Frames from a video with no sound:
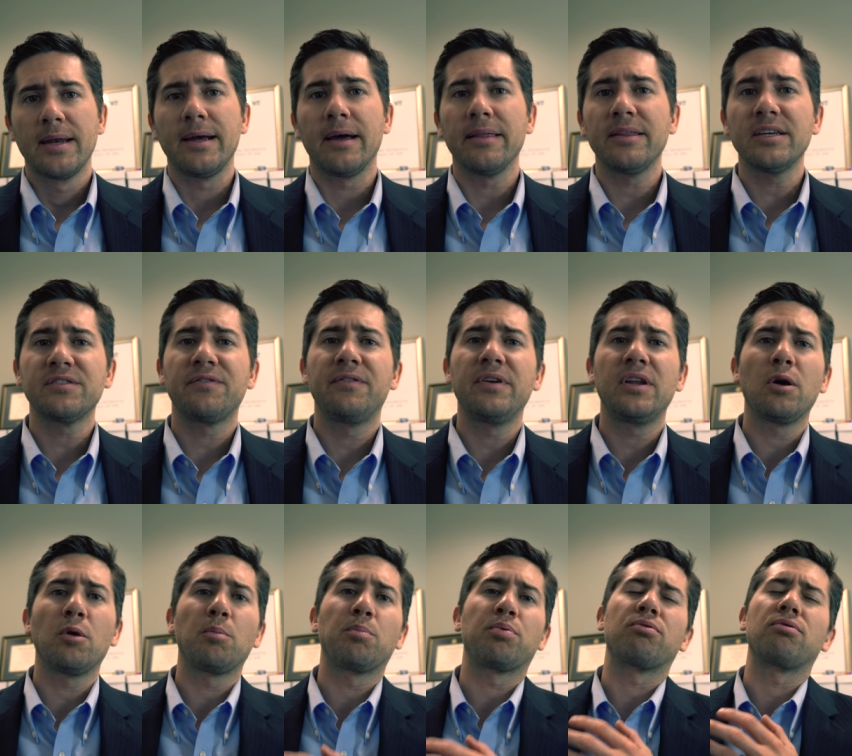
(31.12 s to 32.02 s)
Now, this
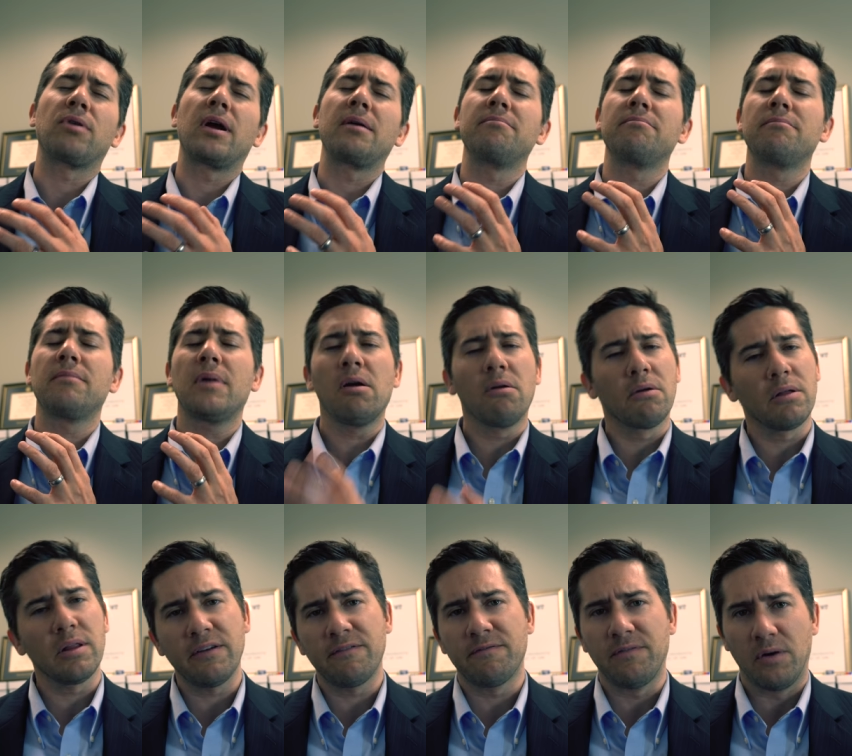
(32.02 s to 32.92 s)
video
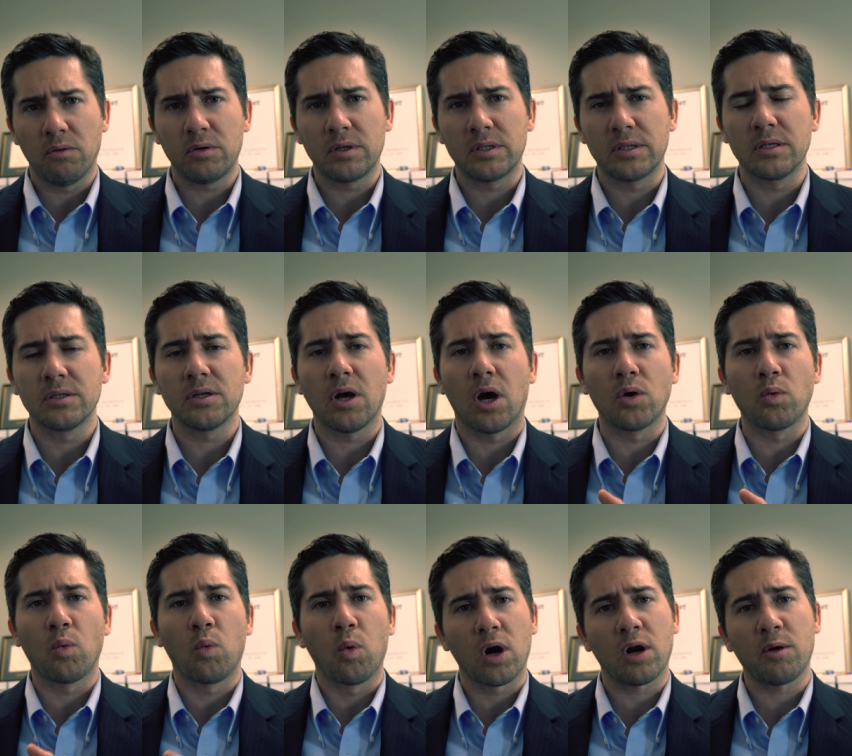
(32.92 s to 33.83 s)
primarily focuses
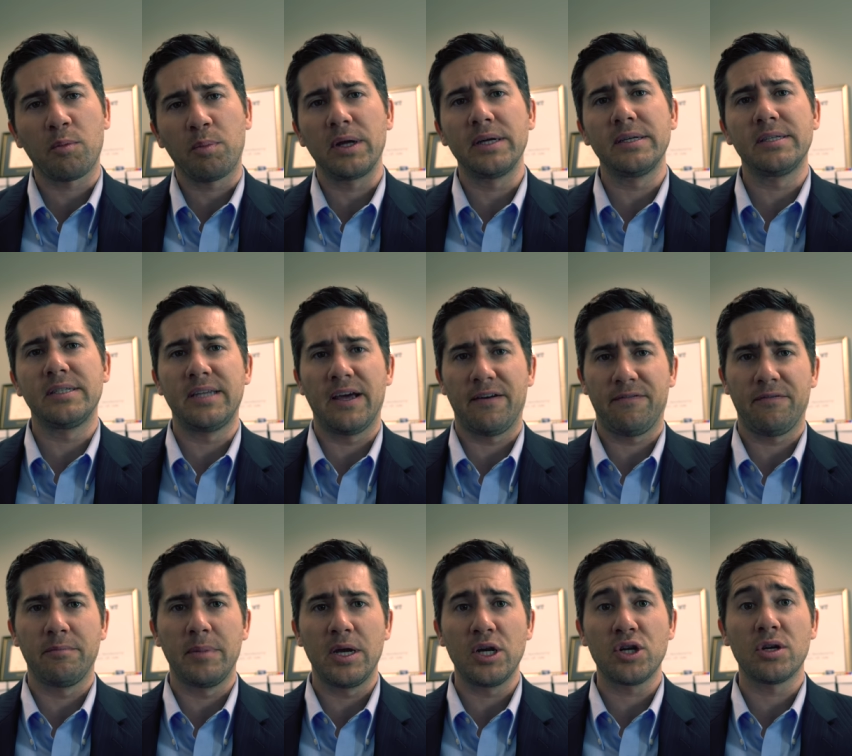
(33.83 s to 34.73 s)
on workplace
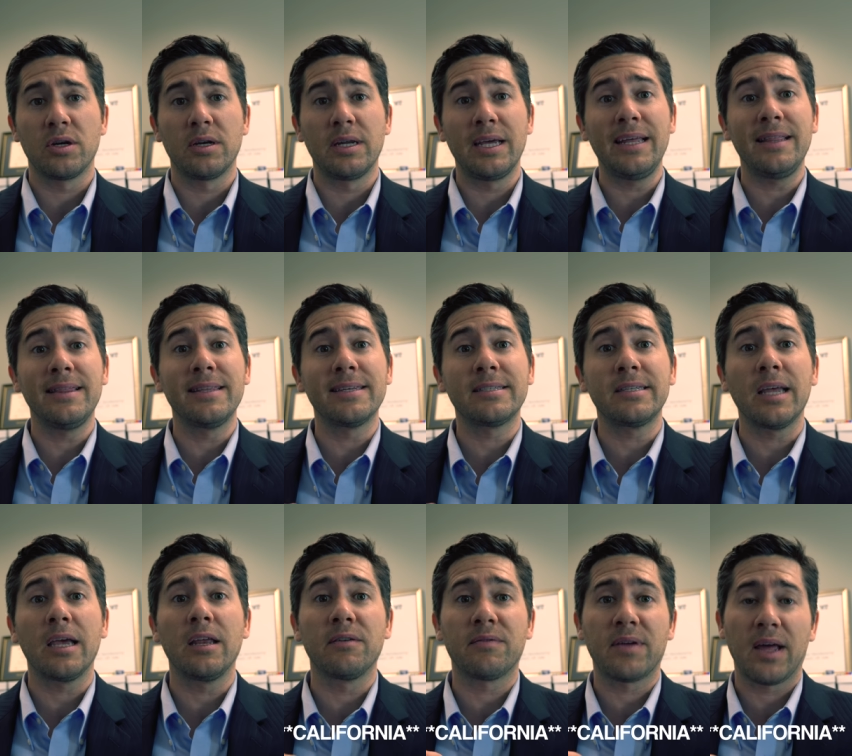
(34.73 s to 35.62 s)
defamation in the
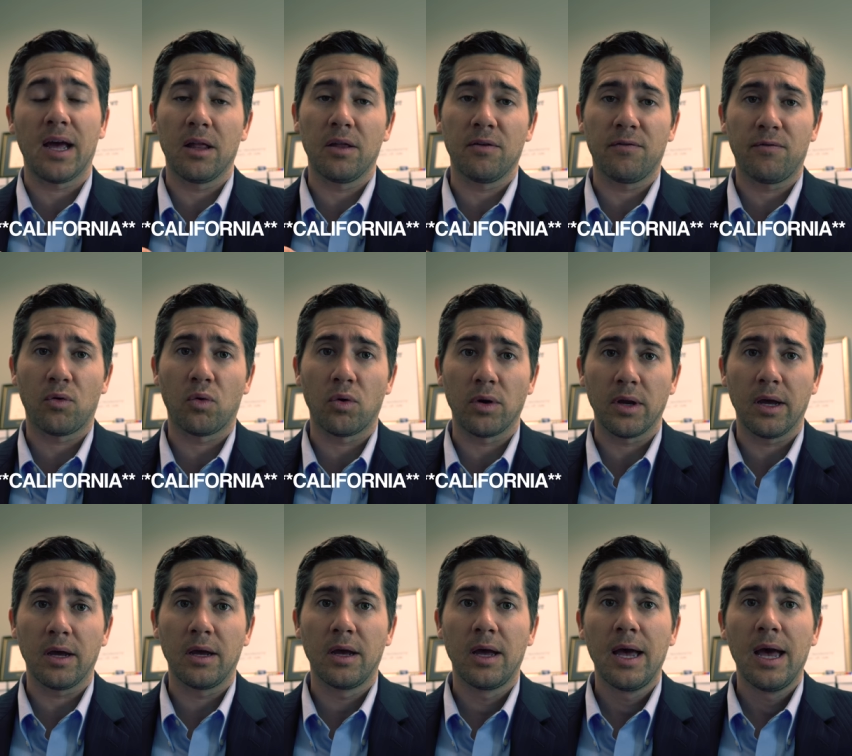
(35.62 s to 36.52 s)
state of
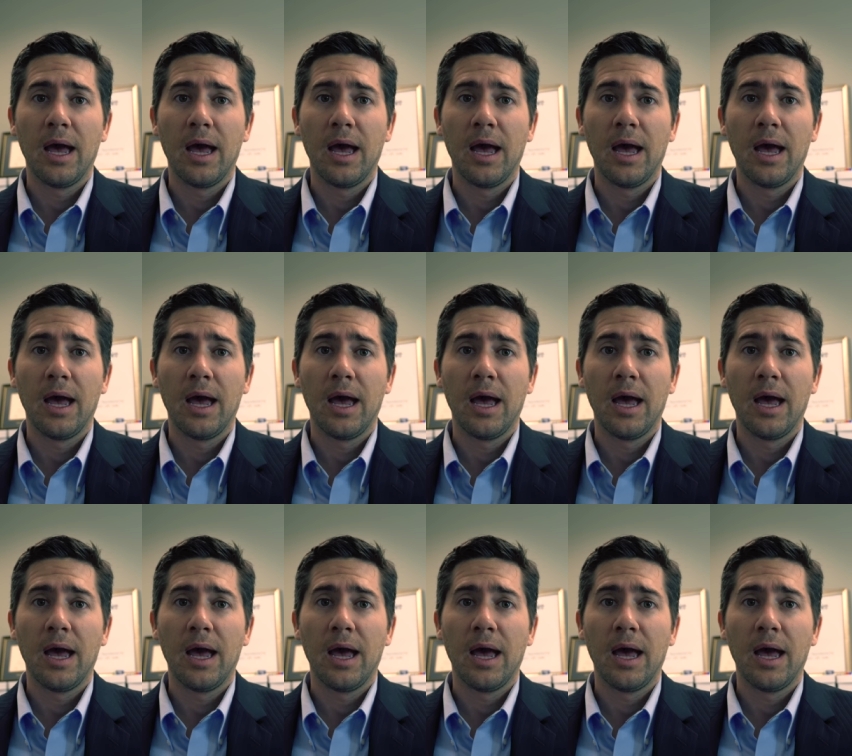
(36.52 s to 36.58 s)
California.